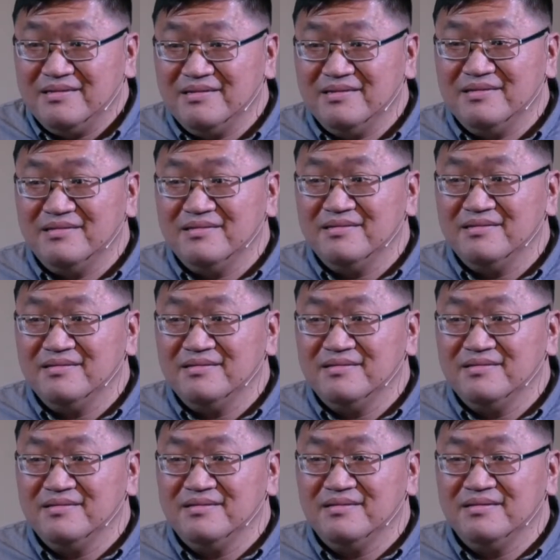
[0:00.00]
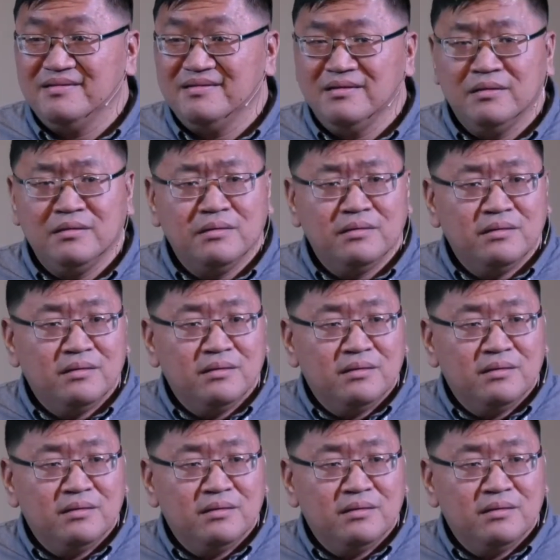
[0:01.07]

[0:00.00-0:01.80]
[no speech]